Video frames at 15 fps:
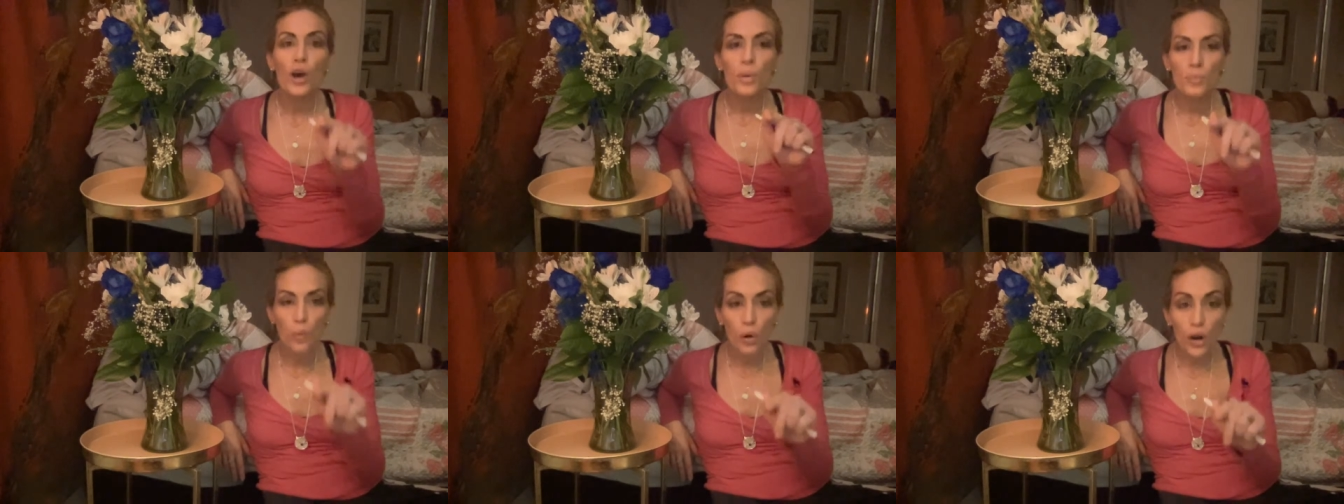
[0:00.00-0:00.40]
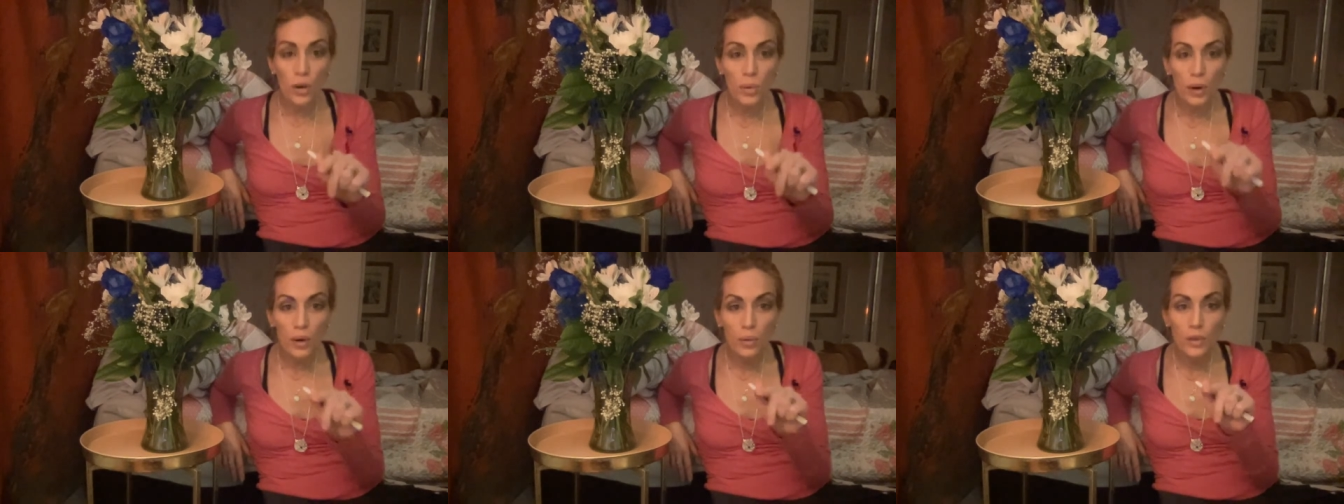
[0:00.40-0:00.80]

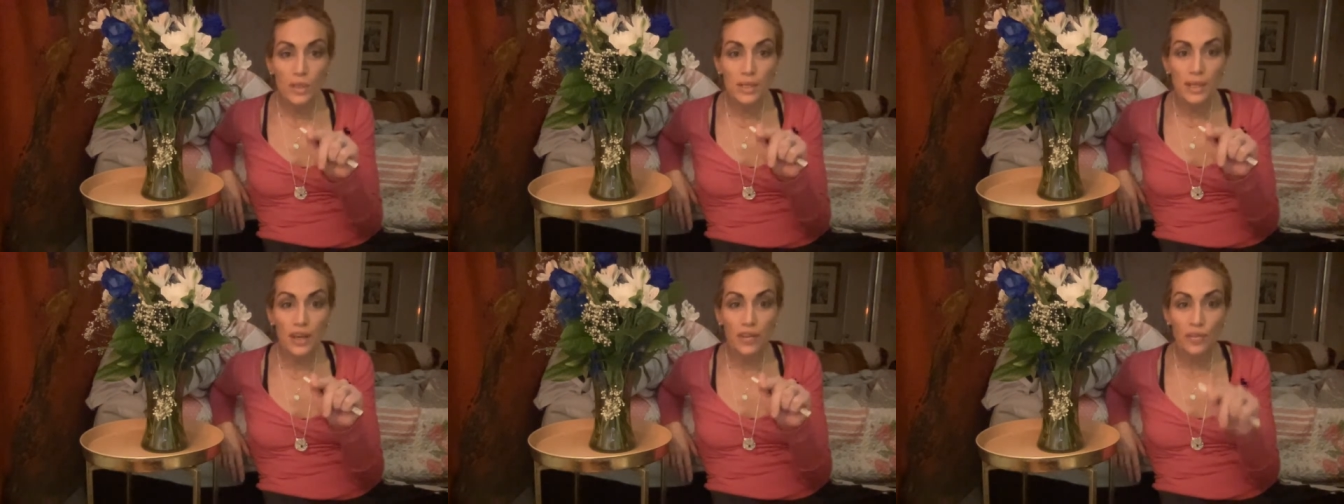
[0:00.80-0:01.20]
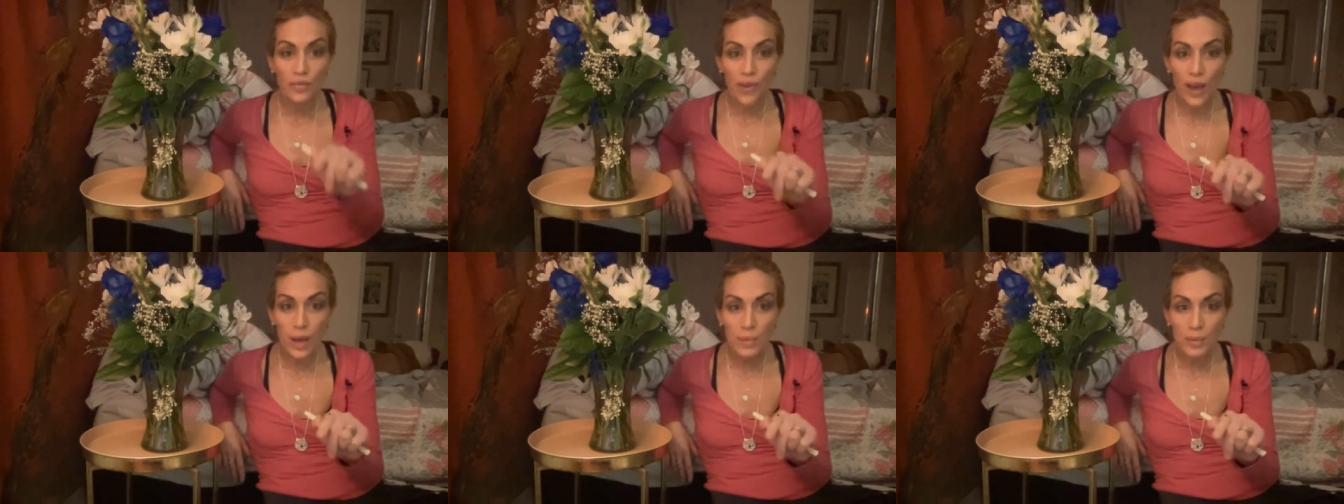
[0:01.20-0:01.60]
Mortimer was their
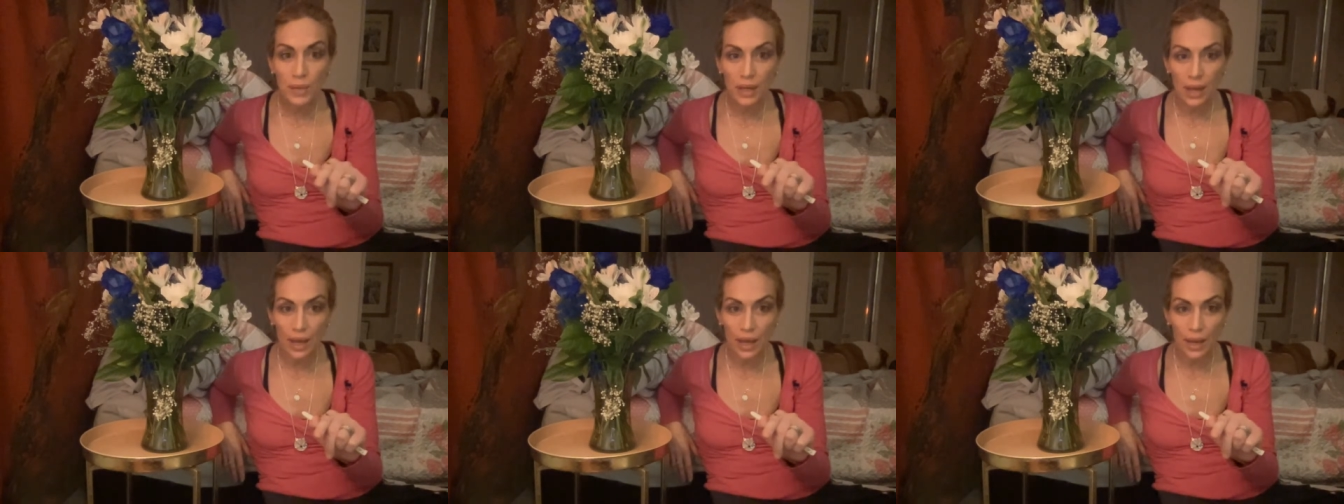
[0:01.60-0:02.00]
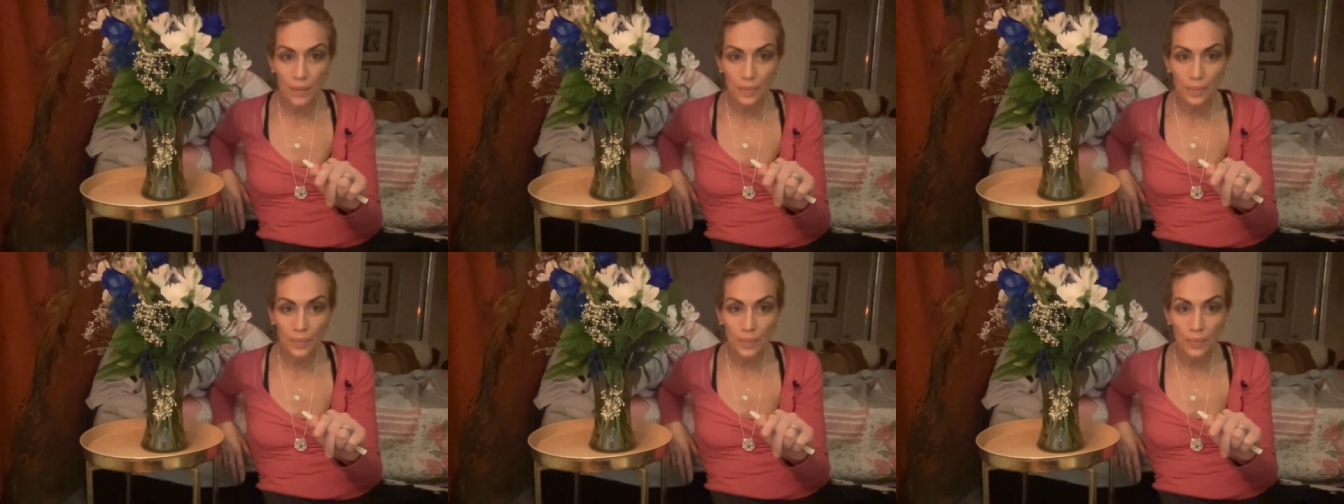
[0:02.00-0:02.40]
family
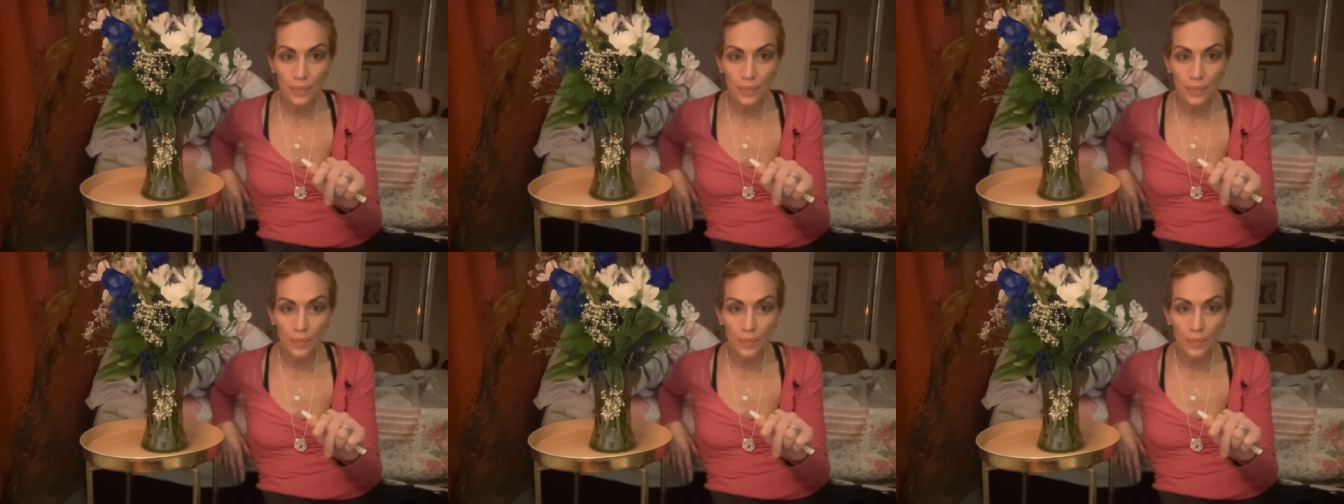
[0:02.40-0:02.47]
name.